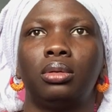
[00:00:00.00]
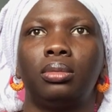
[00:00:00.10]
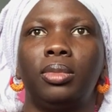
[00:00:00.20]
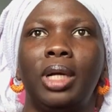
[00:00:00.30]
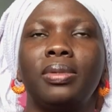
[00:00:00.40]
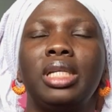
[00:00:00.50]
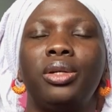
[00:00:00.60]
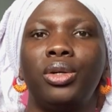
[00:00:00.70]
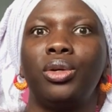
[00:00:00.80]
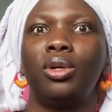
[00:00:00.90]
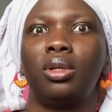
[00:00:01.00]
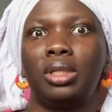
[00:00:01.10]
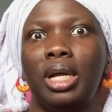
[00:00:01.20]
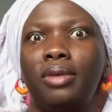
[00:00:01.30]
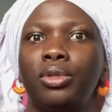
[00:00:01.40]
But I'm still gonna go because I
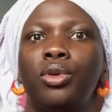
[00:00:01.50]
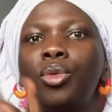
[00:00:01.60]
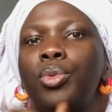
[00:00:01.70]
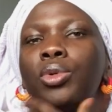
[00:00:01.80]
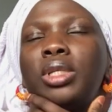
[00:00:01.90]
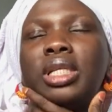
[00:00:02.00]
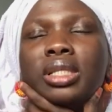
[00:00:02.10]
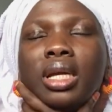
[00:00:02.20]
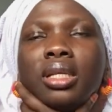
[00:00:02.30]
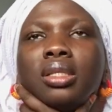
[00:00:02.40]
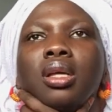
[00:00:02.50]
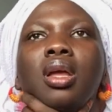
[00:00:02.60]
have to go and post these things.